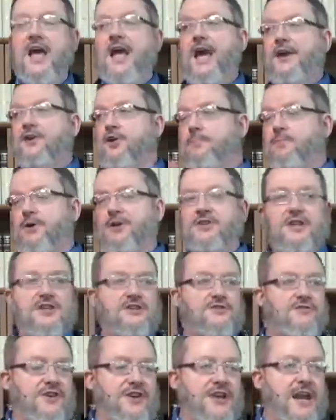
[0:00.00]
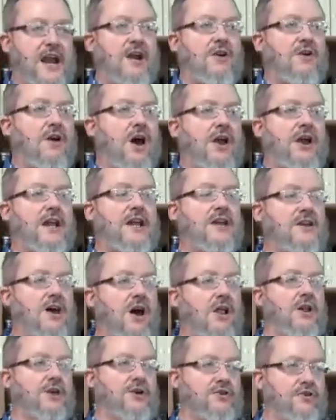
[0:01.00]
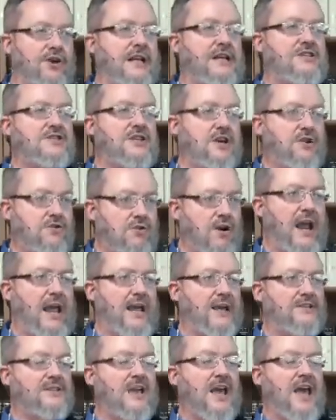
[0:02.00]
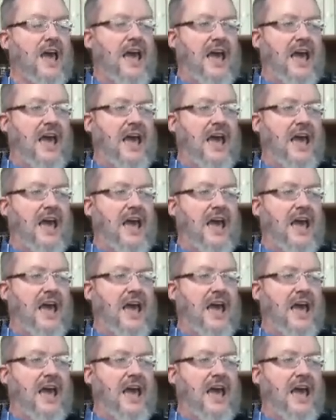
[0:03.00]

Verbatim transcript: and you put this veneer on it and call it greasy grace,